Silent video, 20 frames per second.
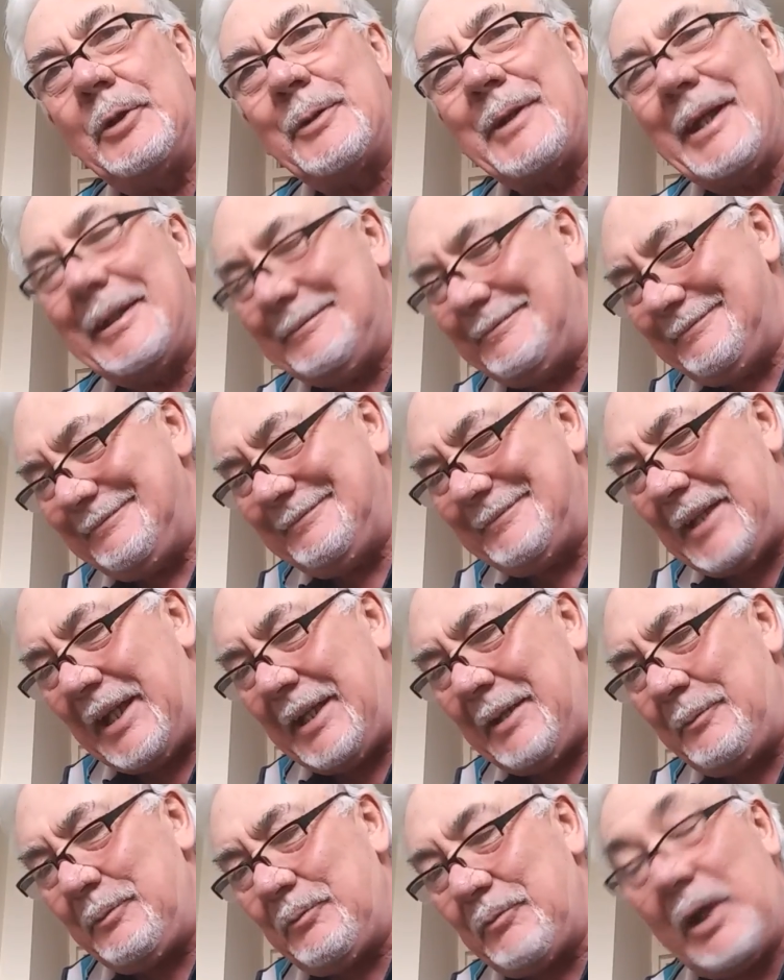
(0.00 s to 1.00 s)
Okay,
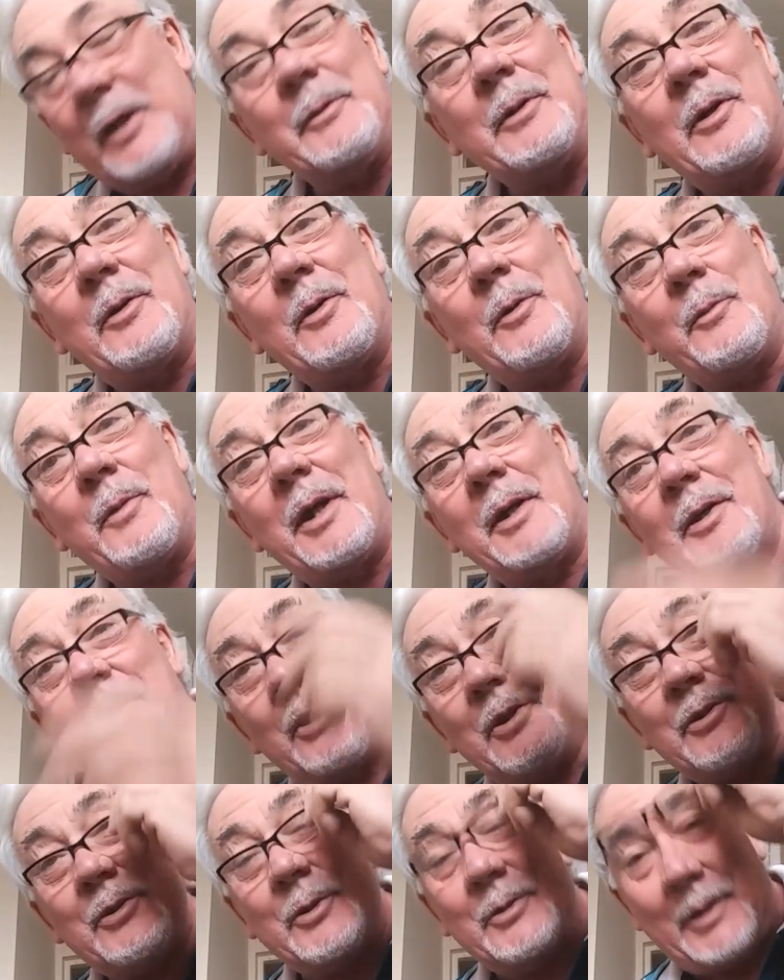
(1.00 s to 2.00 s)
right, what I'm
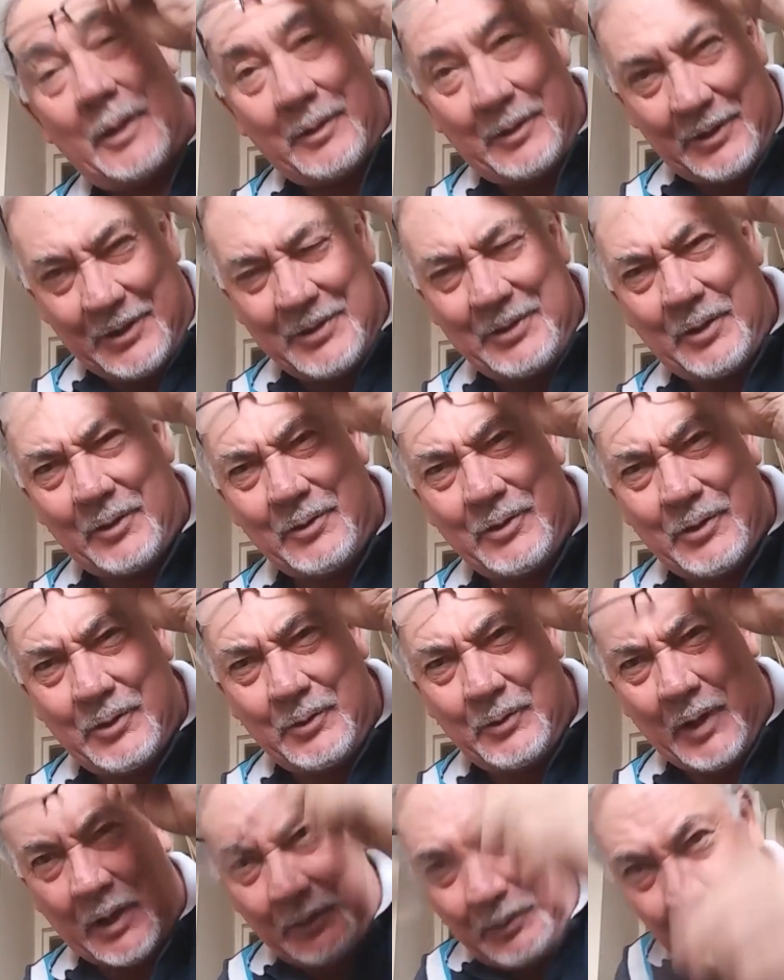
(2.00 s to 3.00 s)
going to do, I'm just going
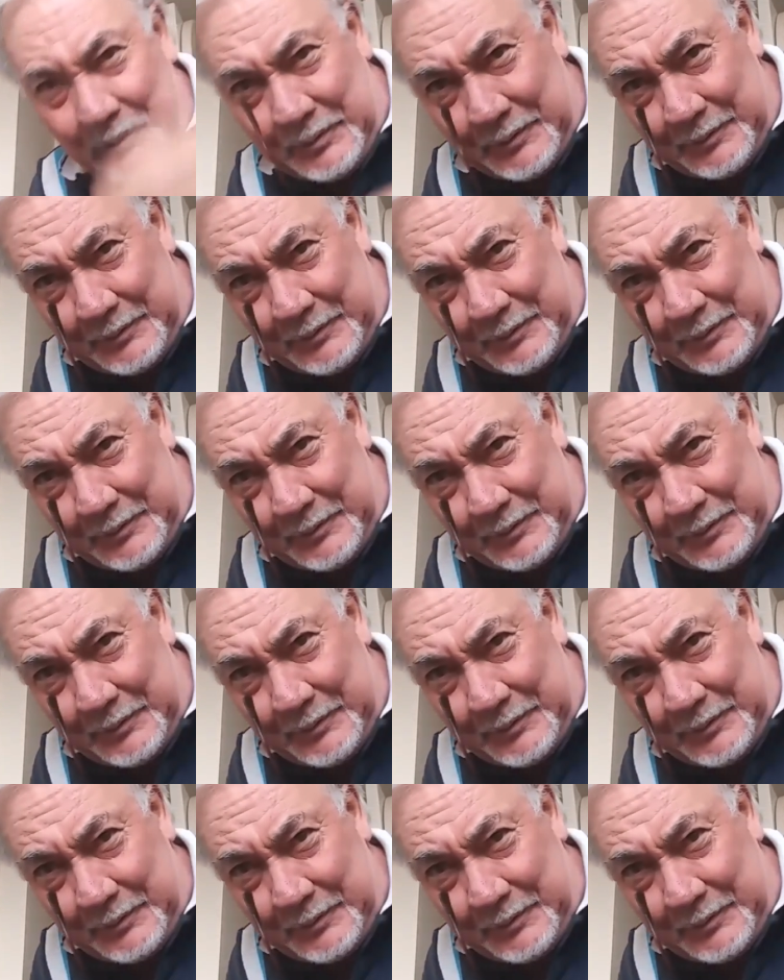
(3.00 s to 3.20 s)
to, I